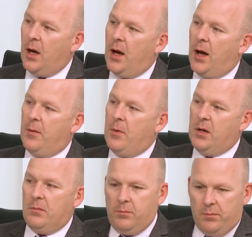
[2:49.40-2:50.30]

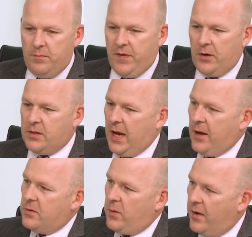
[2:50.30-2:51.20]
and various
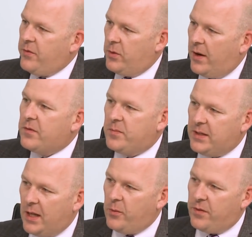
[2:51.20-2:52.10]
accounts, what have you, would have to be
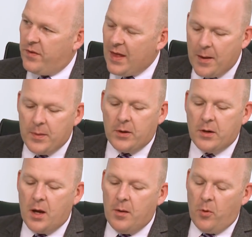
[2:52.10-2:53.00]
dealt with for that
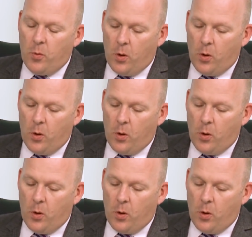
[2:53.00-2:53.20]
period. But